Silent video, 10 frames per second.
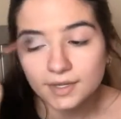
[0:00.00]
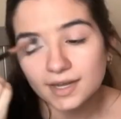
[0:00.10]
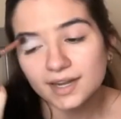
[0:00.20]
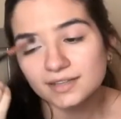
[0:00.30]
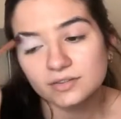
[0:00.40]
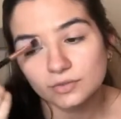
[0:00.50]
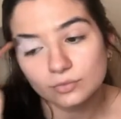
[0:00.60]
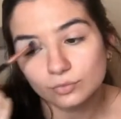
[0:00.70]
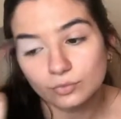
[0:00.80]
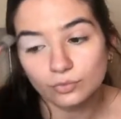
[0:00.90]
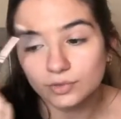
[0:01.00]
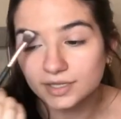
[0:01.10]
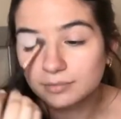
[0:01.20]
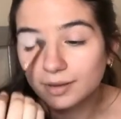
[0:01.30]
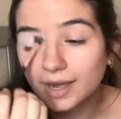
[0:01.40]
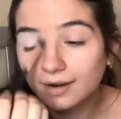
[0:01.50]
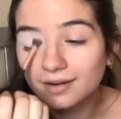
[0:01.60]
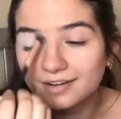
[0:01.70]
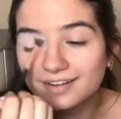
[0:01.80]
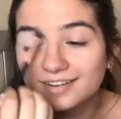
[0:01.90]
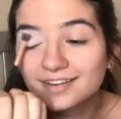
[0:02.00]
And I like to really pack on